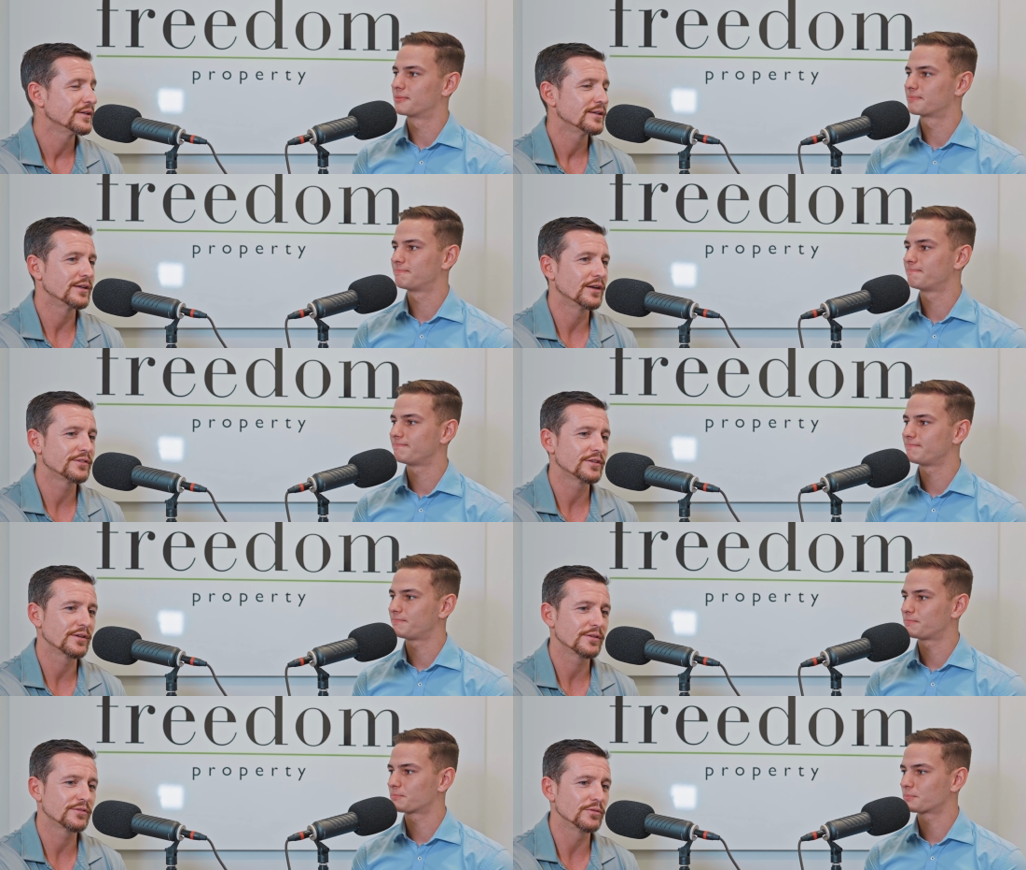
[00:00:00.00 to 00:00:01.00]
Speaker 1: You know, so
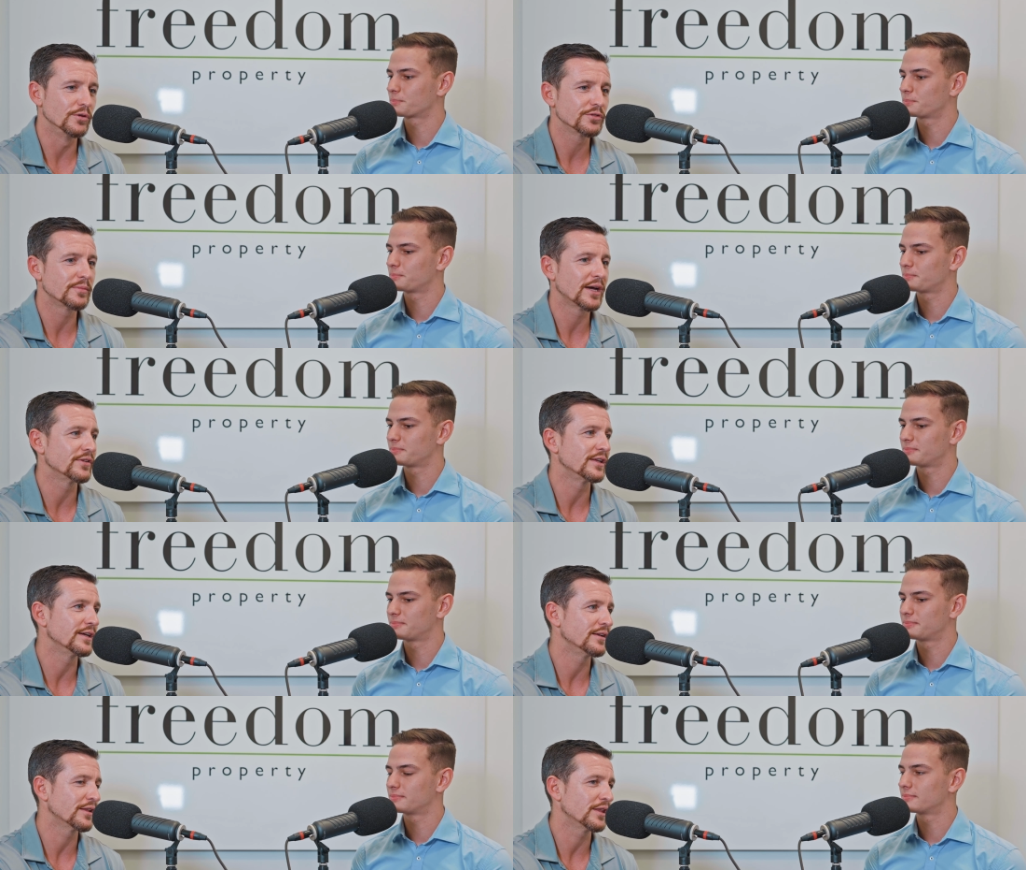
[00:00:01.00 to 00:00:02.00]
it's awesome having
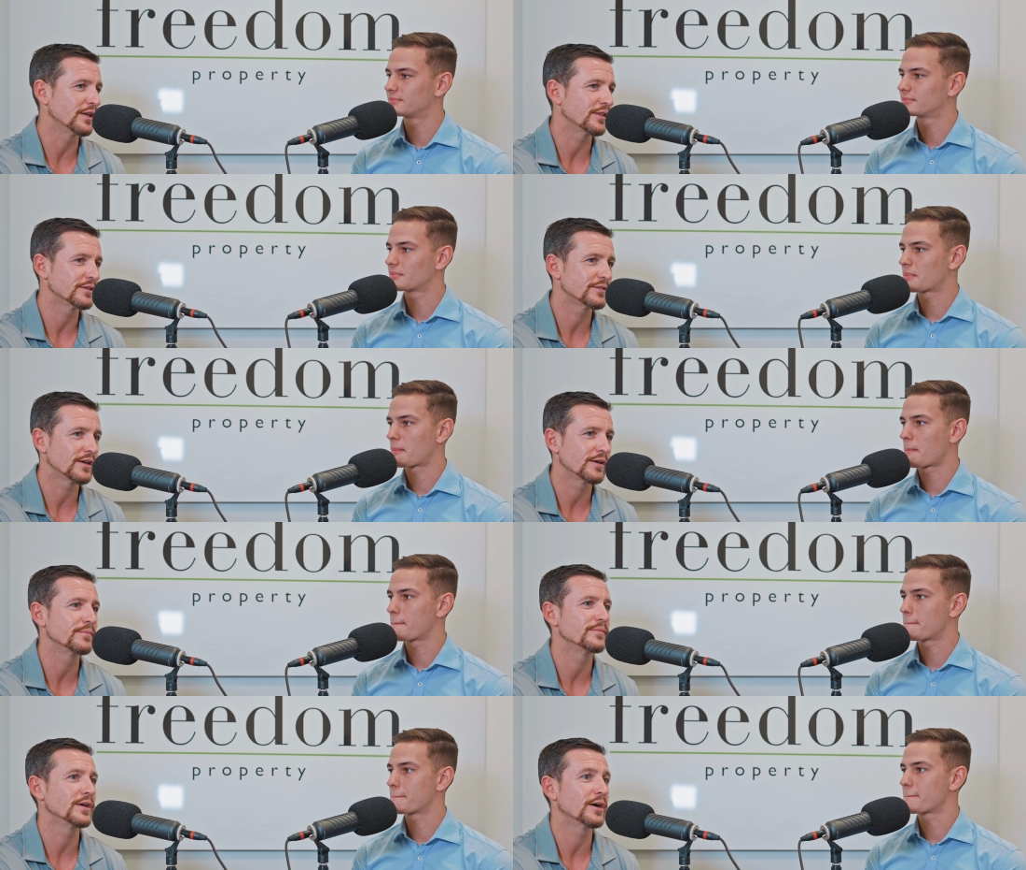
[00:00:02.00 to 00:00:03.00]
you in. I think that,
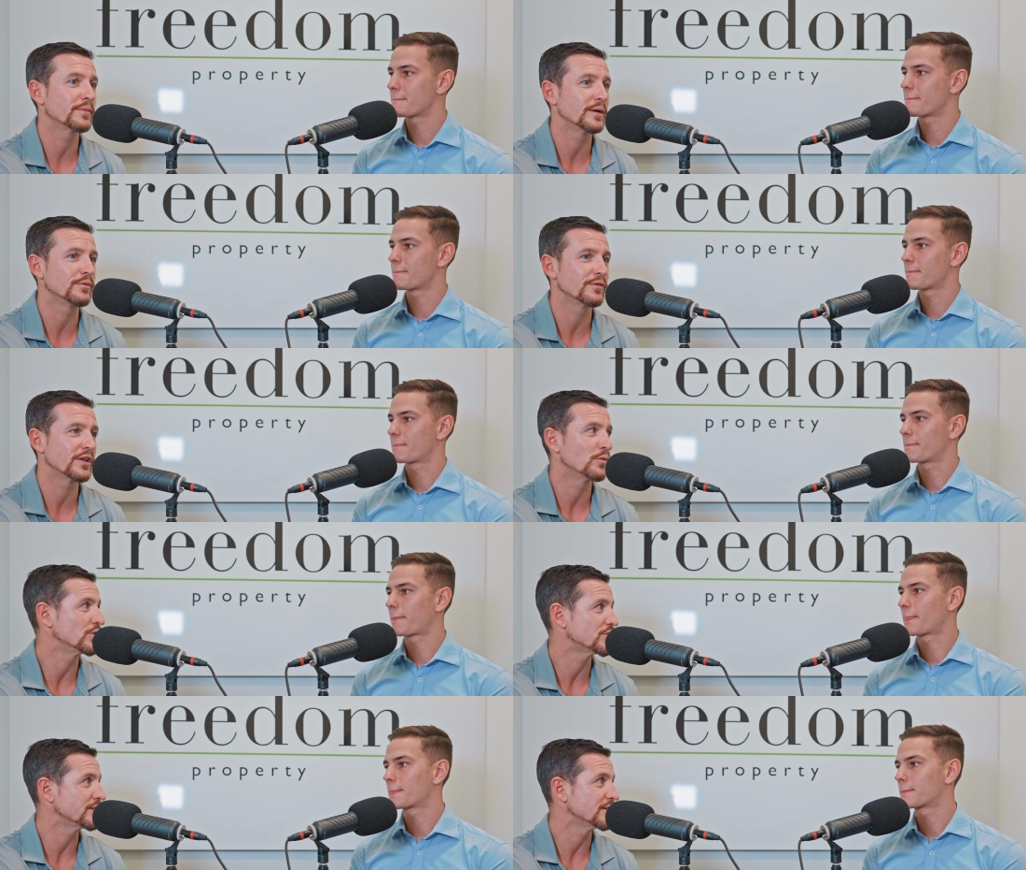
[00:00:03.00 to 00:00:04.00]
young people, if they're
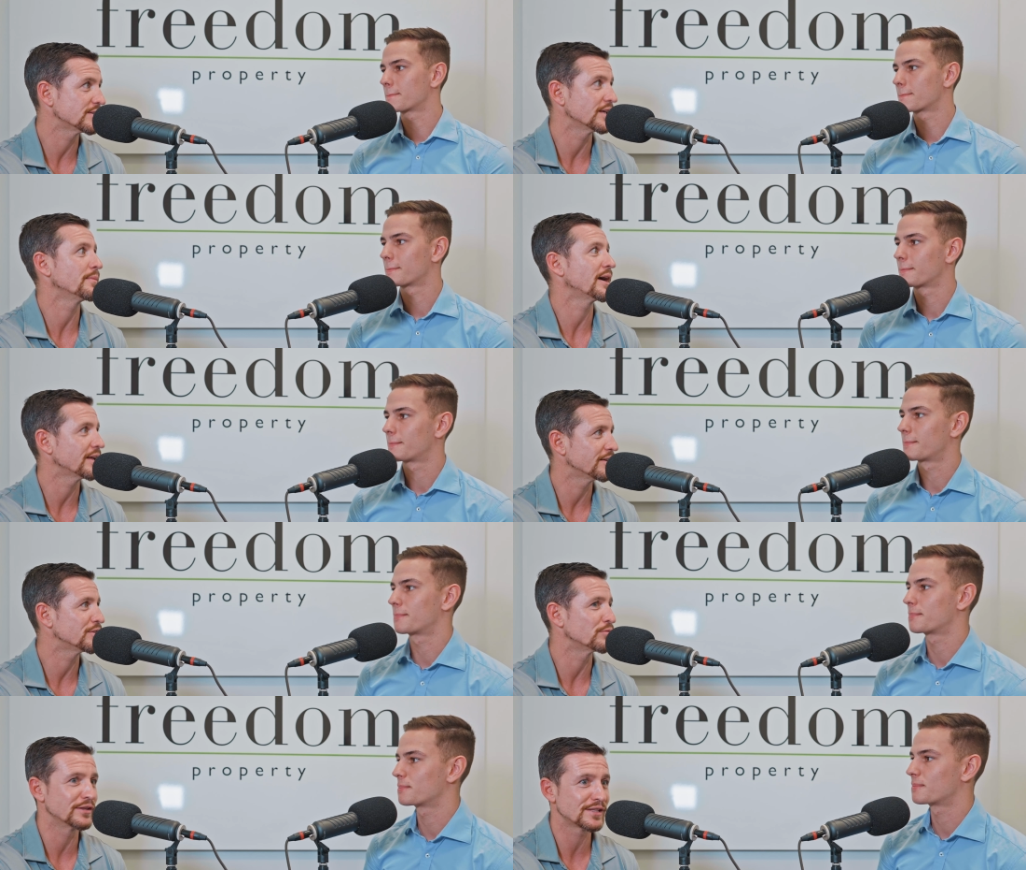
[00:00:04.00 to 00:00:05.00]
watching this, think about getting
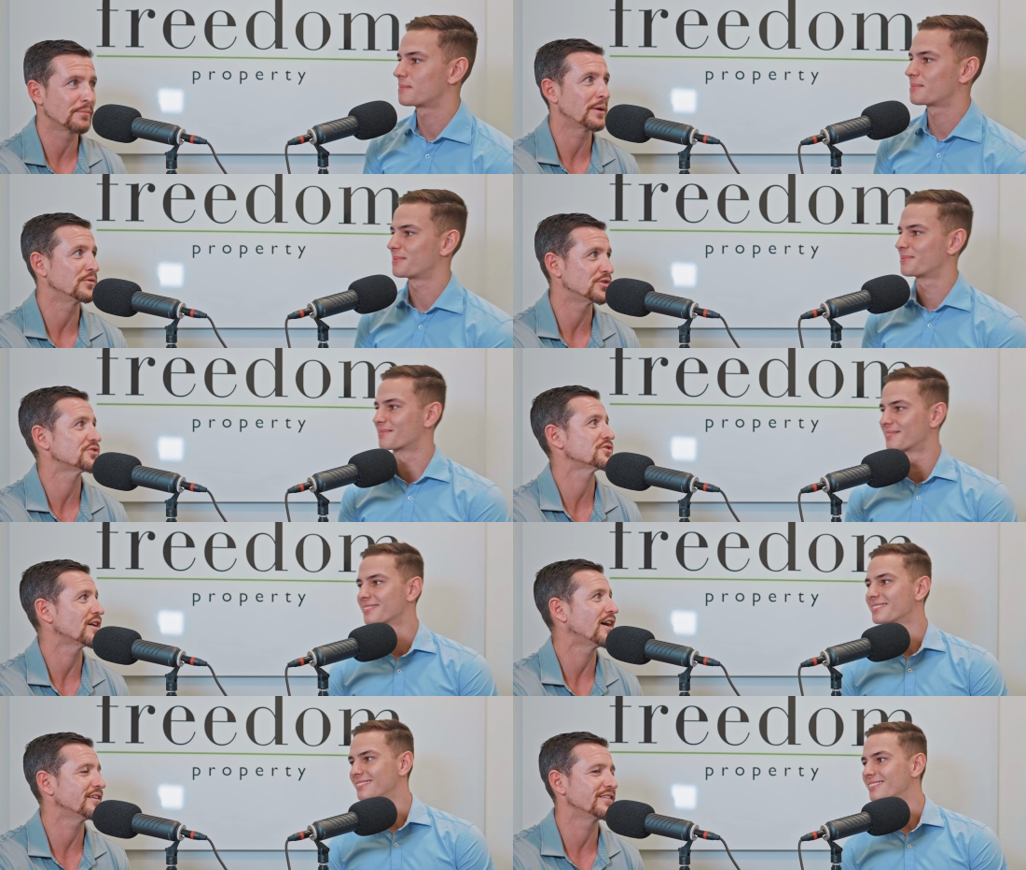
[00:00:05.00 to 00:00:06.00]
into real estate, maybe just
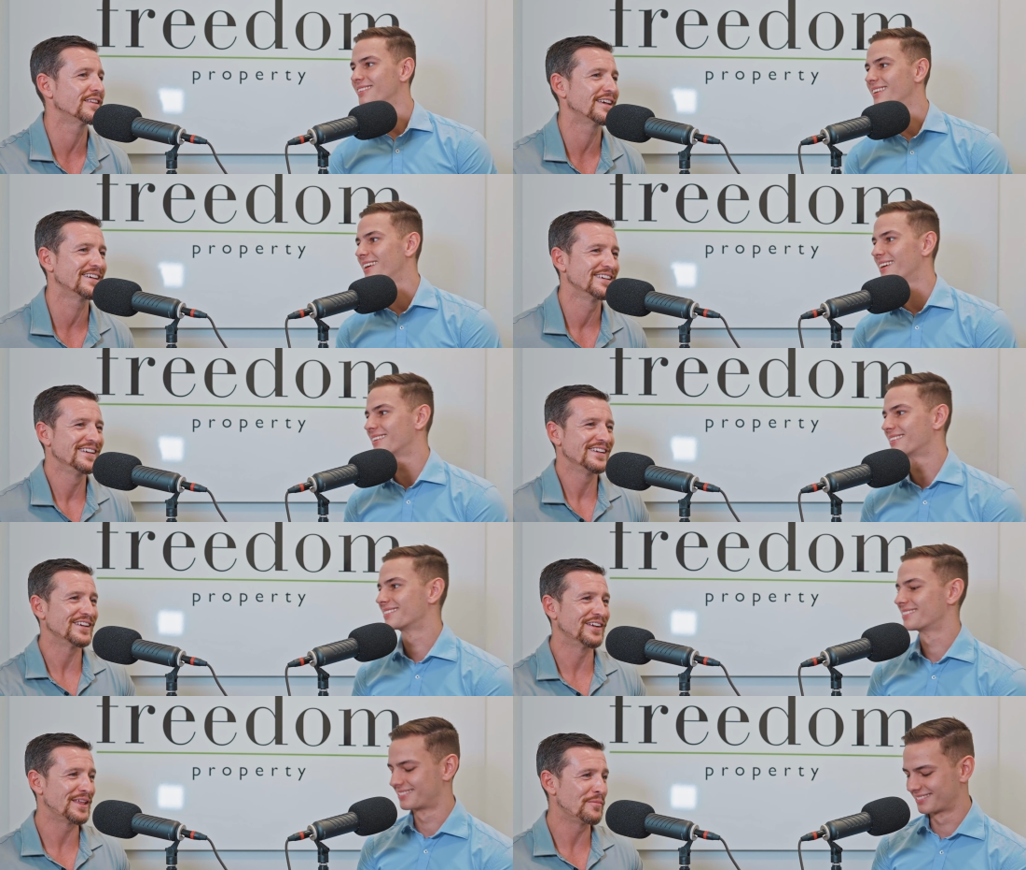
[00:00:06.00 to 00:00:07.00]
started, and
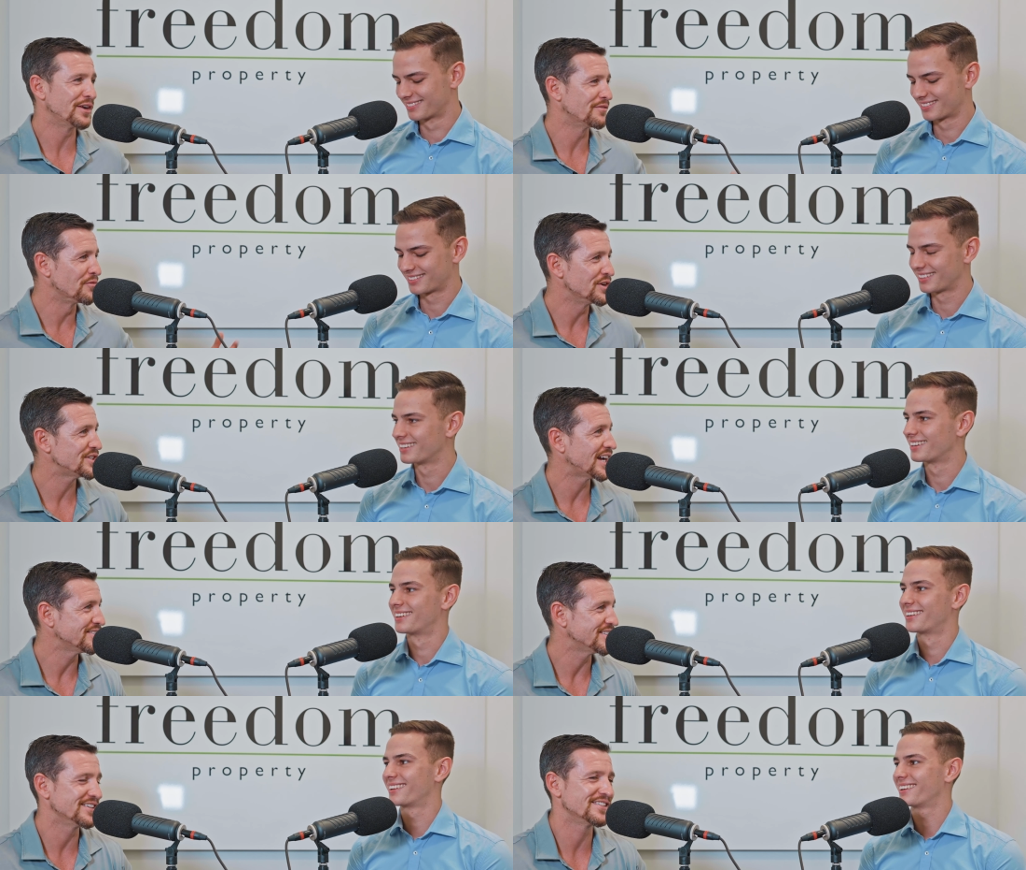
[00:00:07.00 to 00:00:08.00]
they might even reach out to you.